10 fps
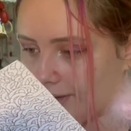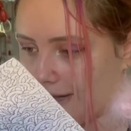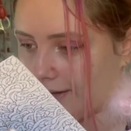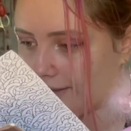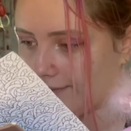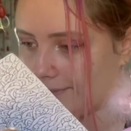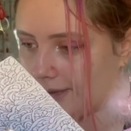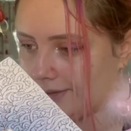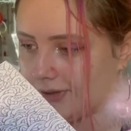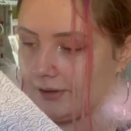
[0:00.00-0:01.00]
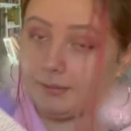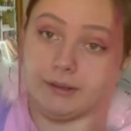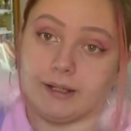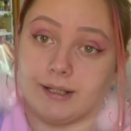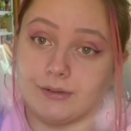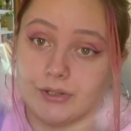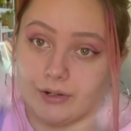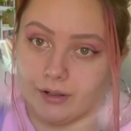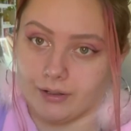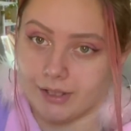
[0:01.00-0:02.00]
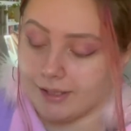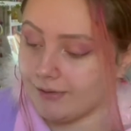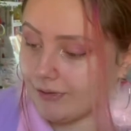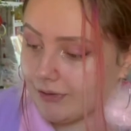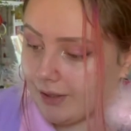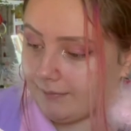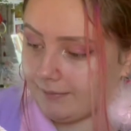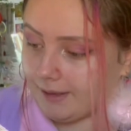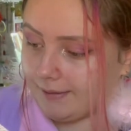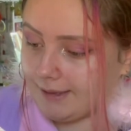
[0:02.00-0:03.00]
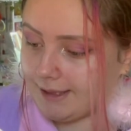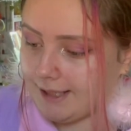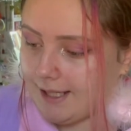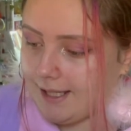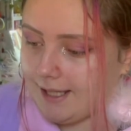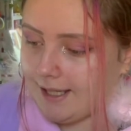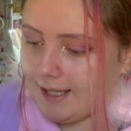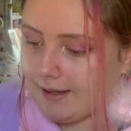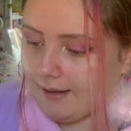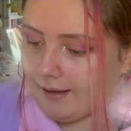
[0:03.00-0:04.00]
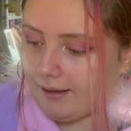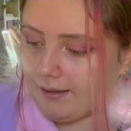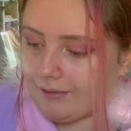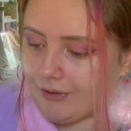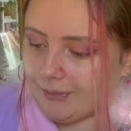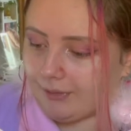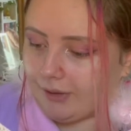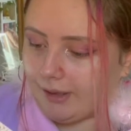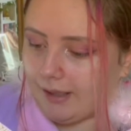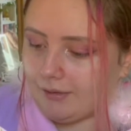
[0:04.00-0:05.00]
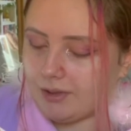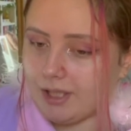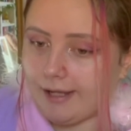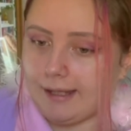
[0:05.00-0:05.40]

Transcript: about like feminism and like insecurities and stuff, because at this point I was like